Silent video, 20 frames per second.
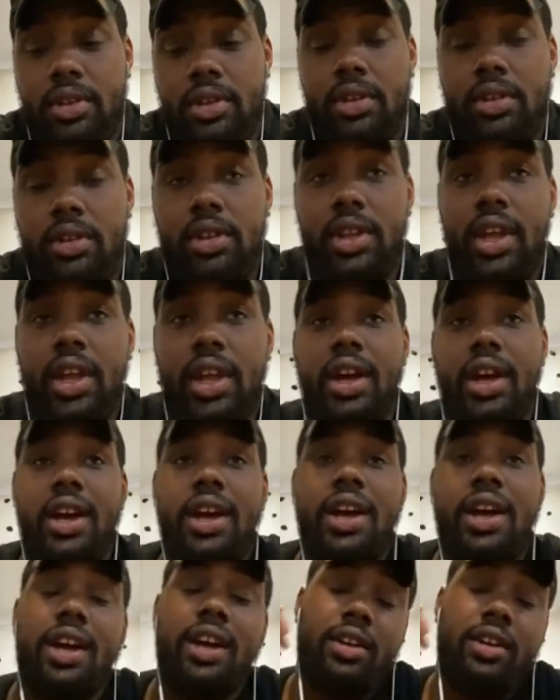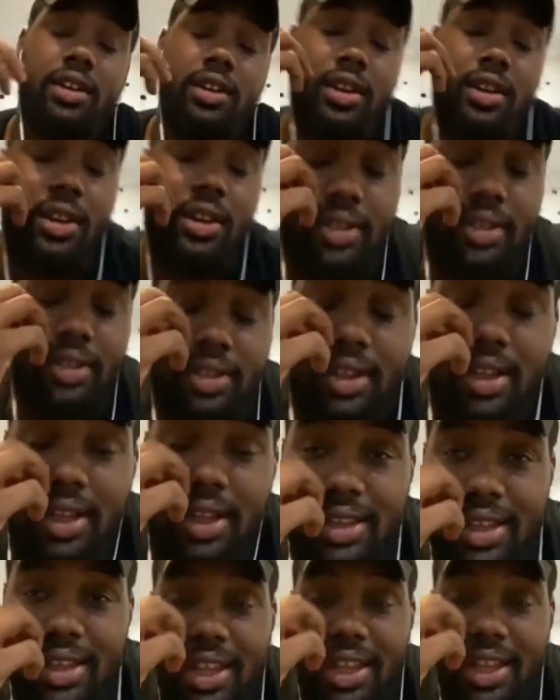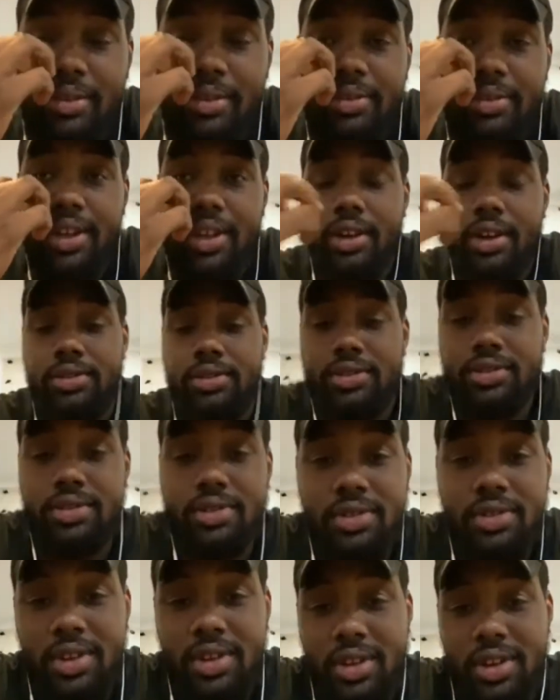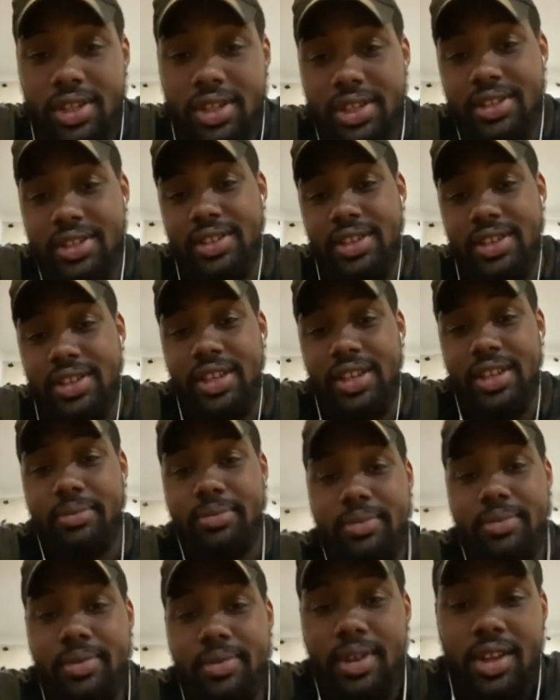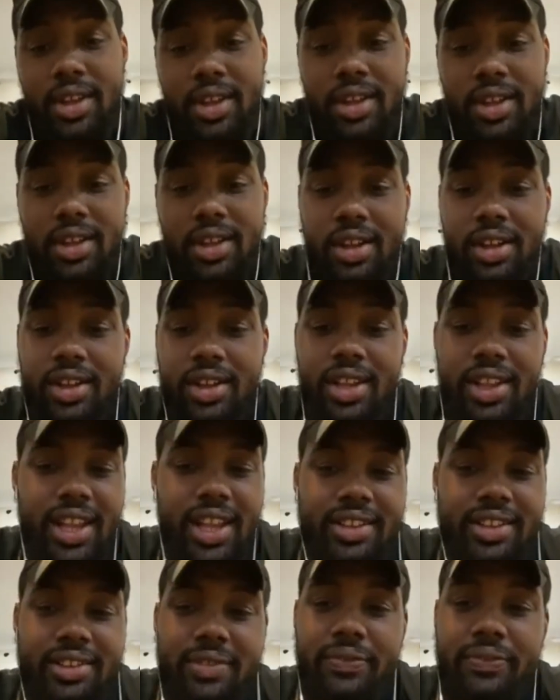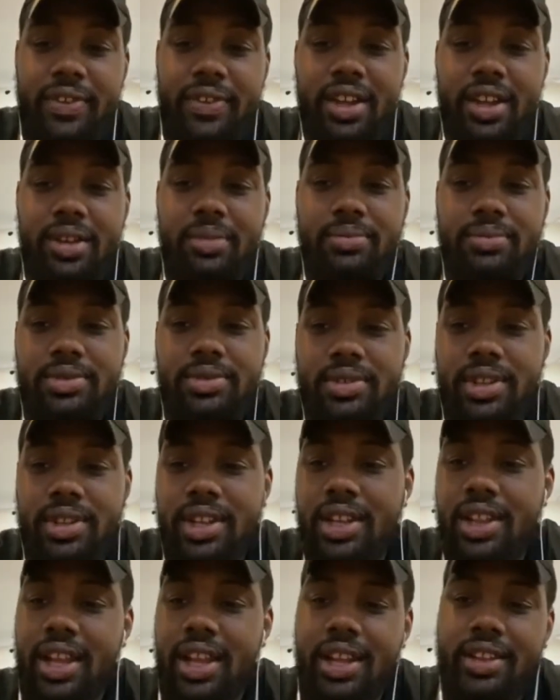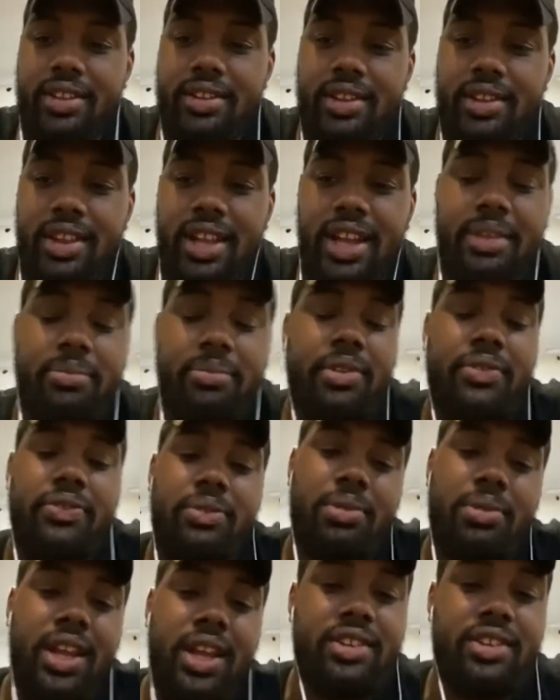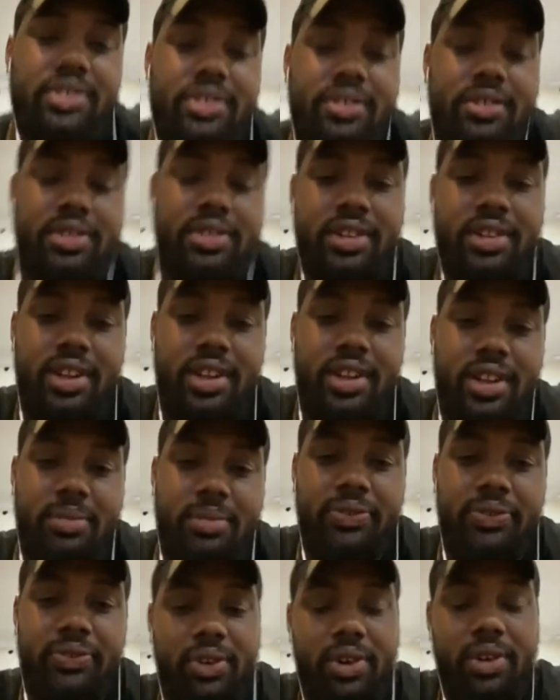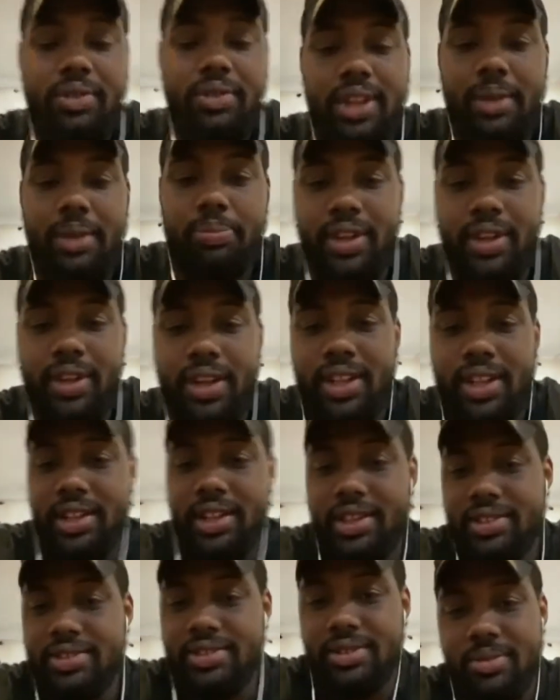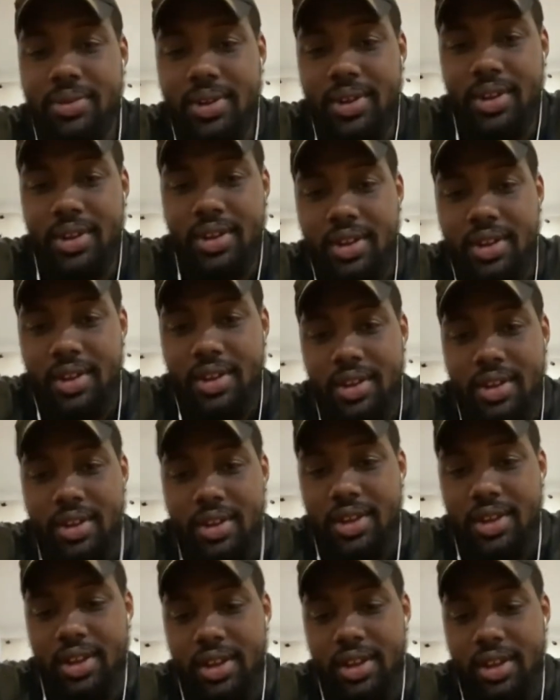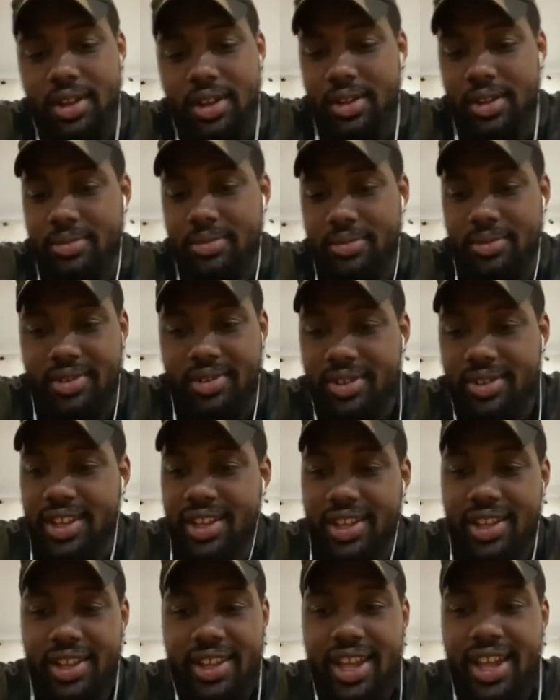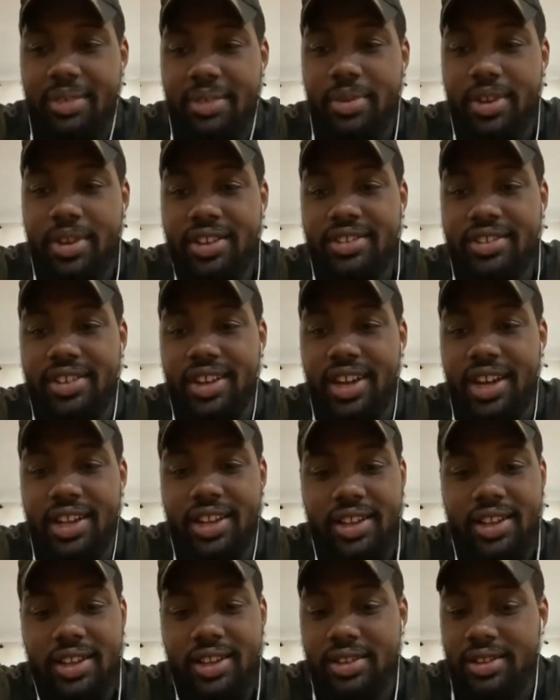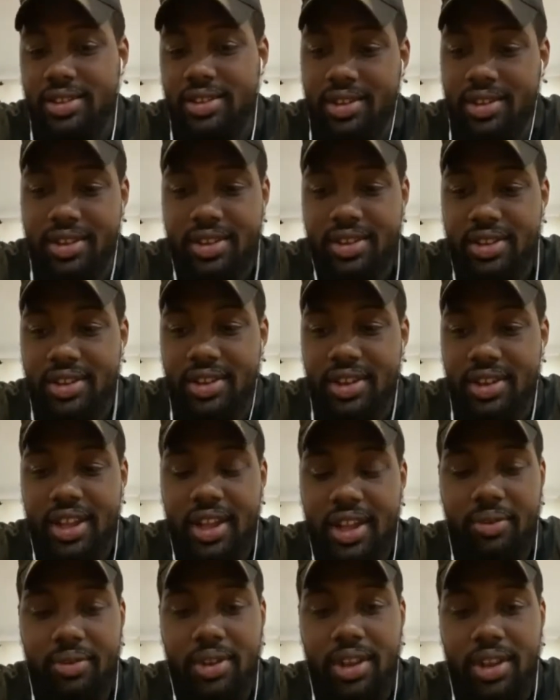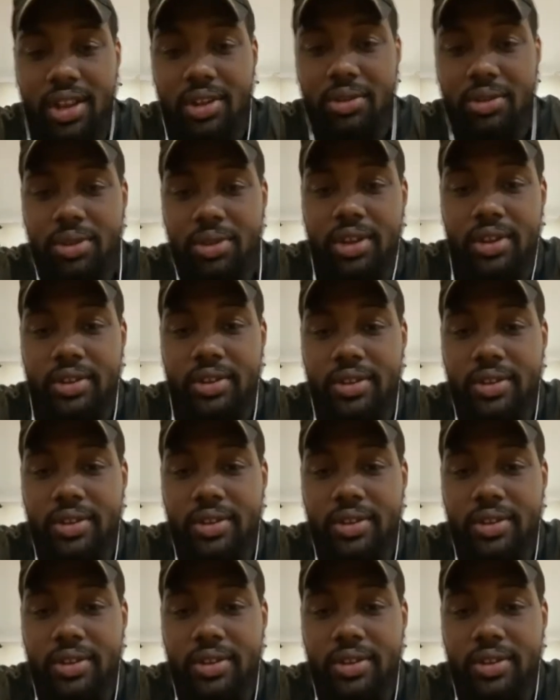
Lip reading: Yeah, I DM'd the coach of the team. He liked the film and he liked me from last year, the year before when I played against him. So he gave me a shot and I went along with it.